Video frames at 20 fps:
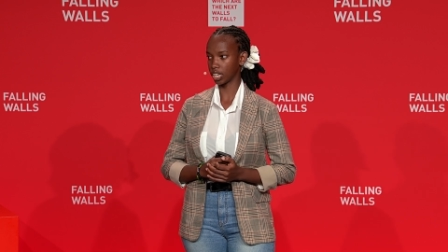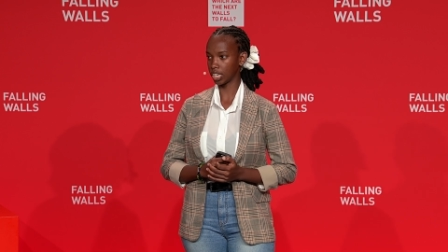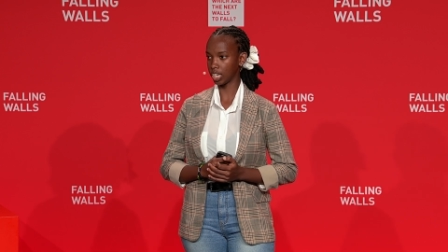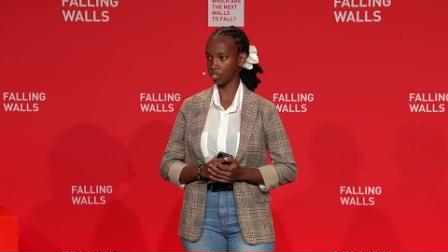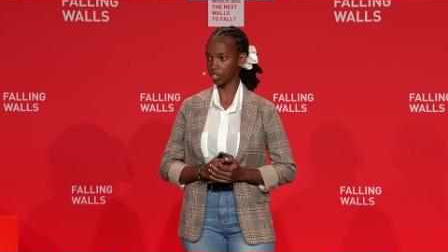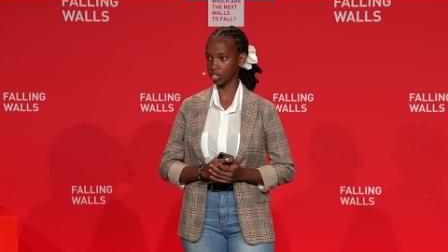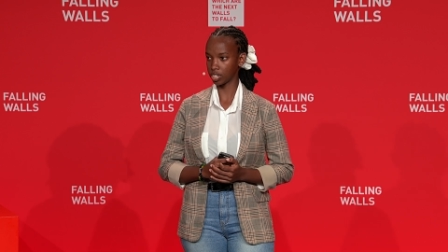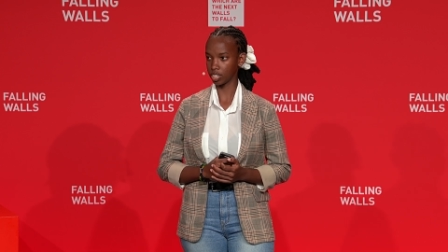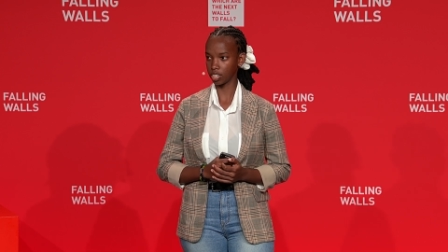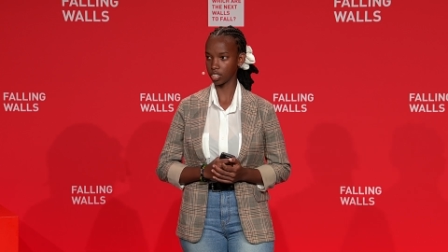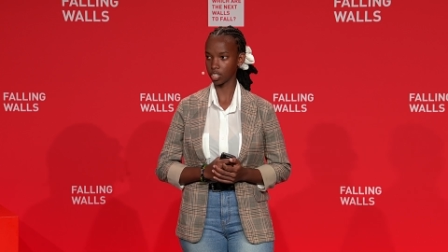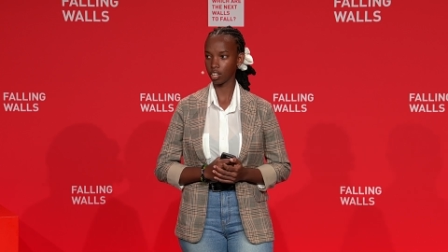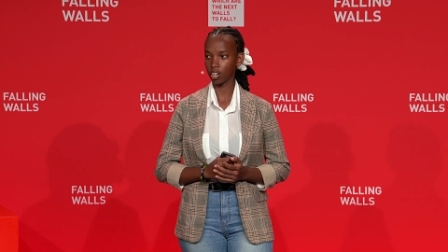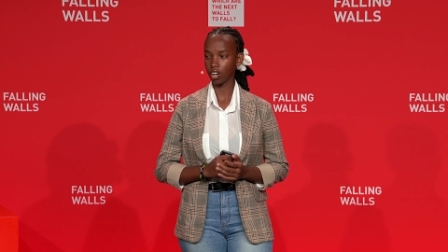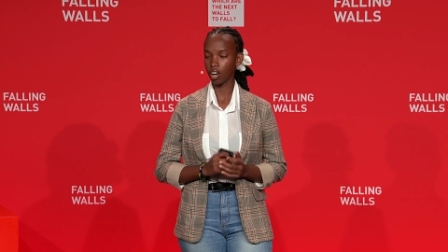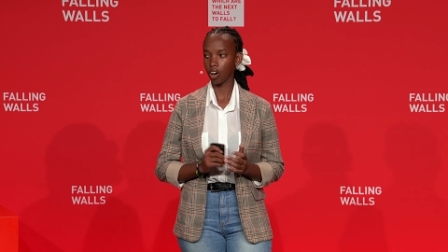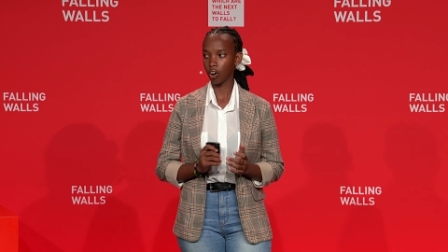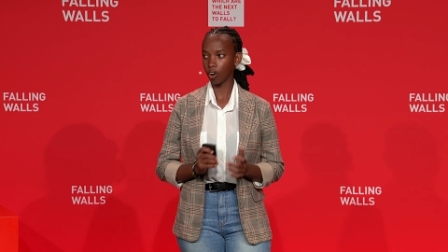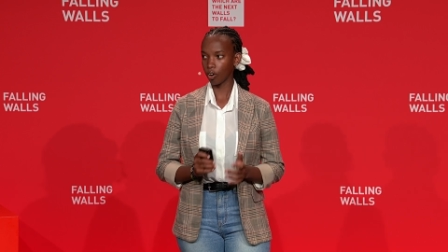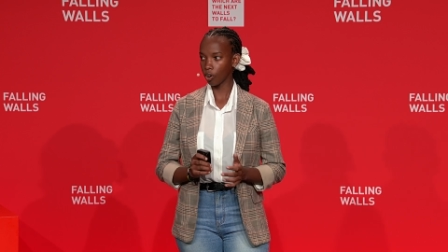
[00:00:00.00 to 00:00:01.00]
e-learning
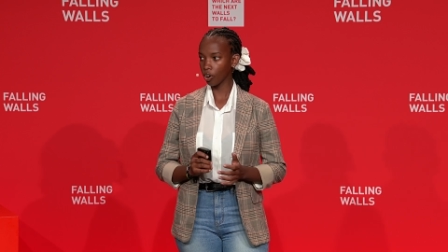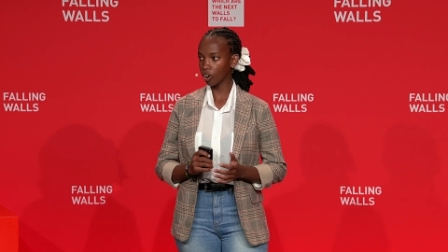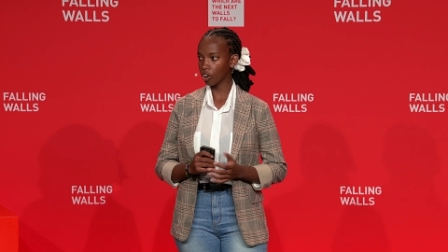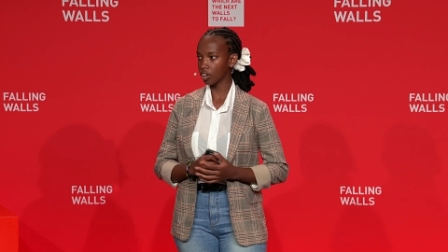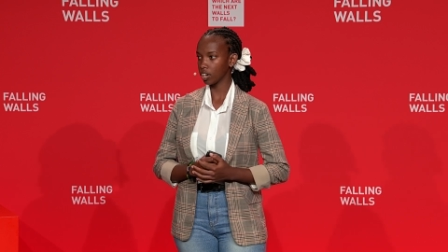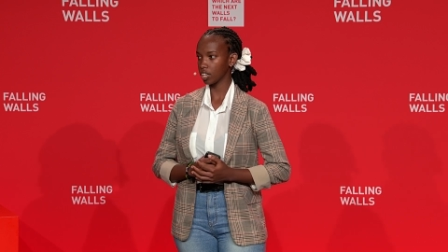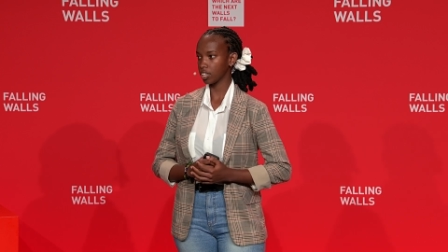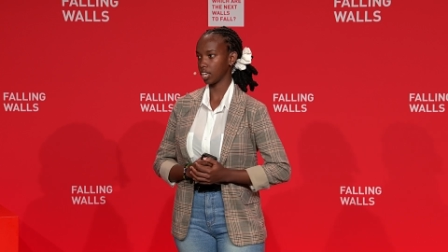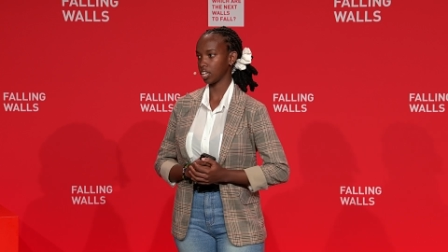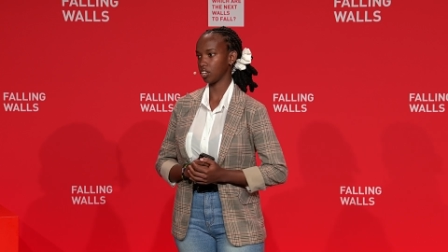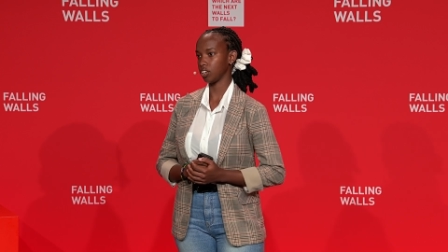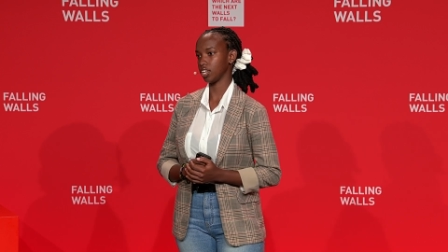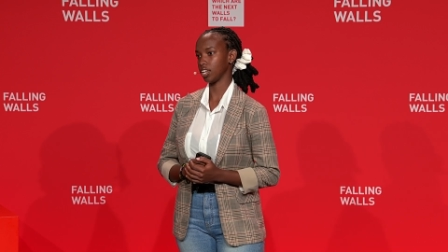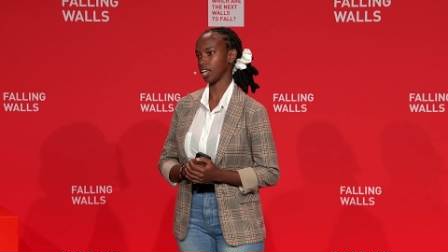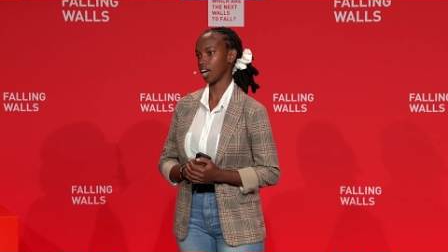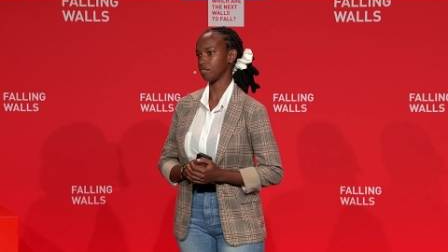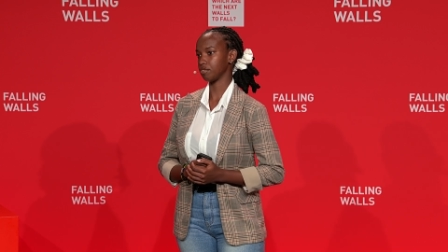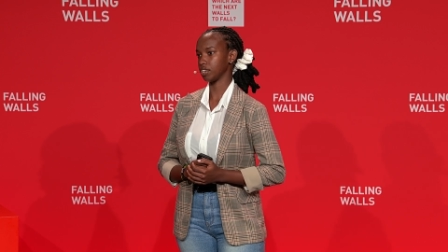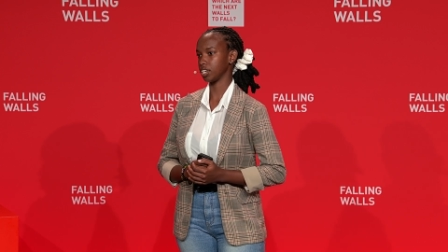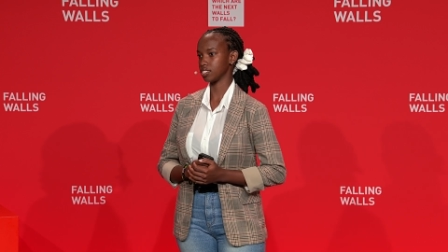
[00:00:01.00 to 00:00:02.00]
or they
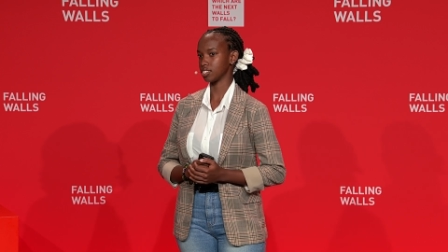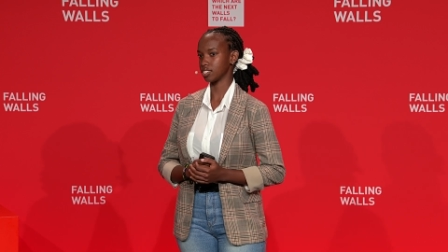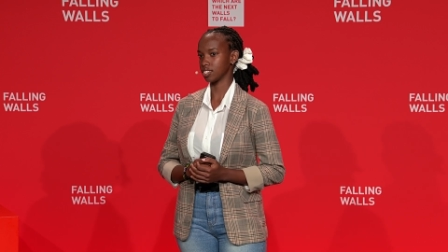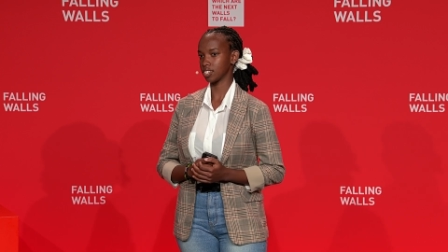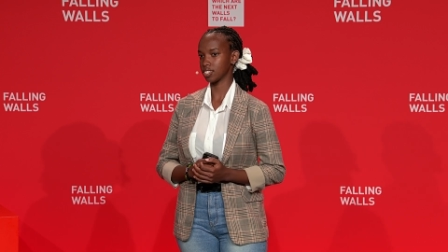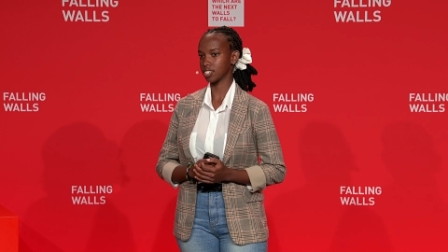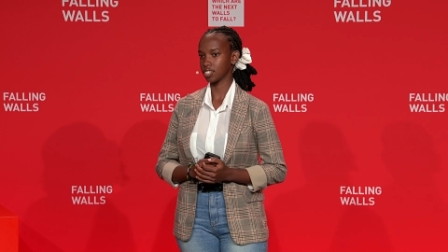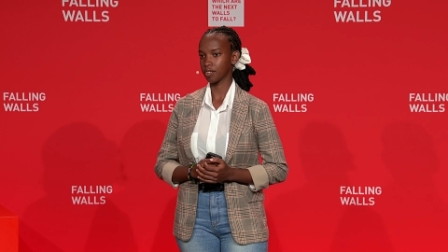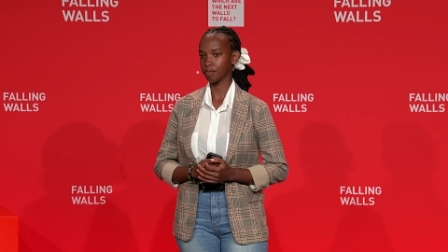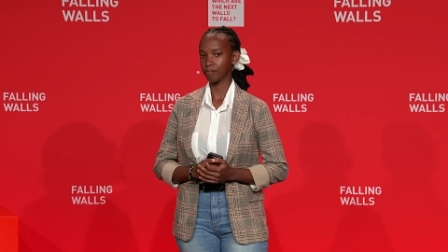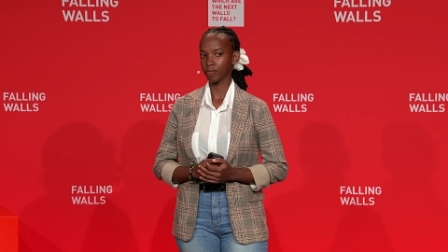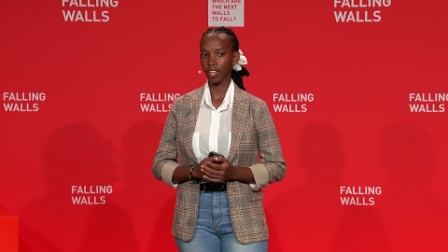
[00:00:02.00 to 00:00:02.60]
didn't have internet.